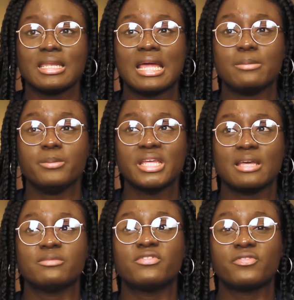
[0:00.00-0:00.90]
and I made
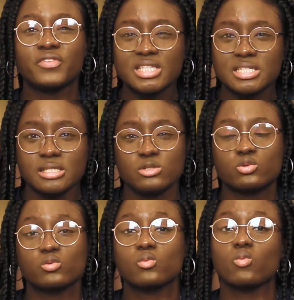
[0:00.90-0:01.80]
them fit
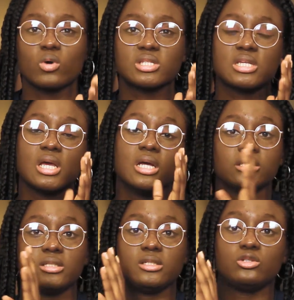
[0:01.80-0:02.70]
into what
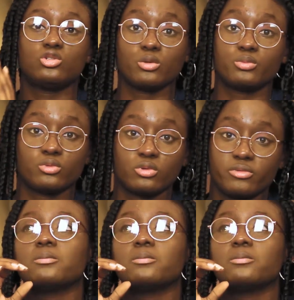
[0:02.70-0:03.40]
the job role.